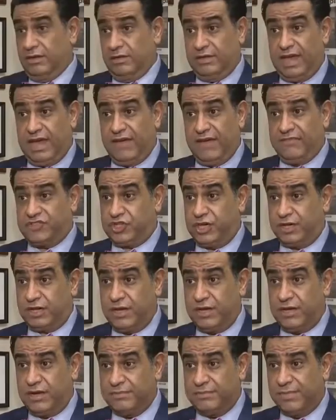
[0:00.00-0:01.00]
They have
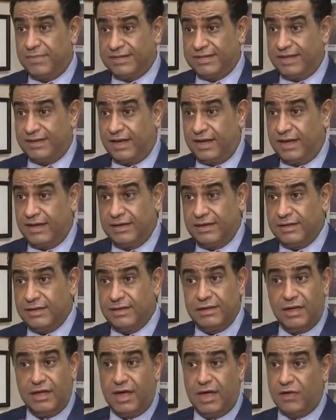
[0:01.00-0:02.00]
chicken on Monday.
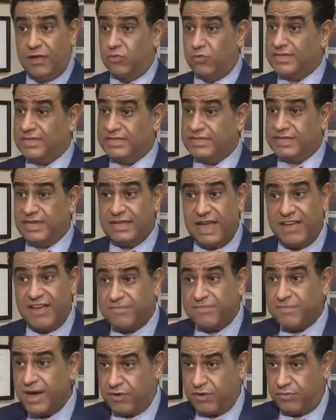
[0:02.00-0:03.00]
On Wednesday, they
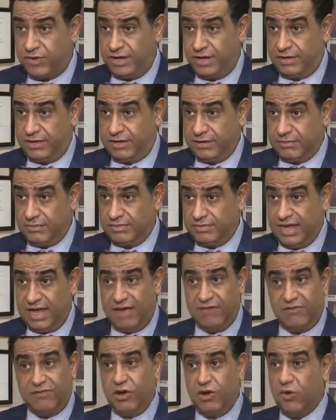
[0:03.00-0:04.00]
have migraine. They
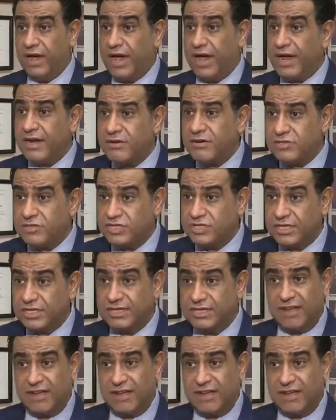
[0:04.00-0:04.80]
have low energy.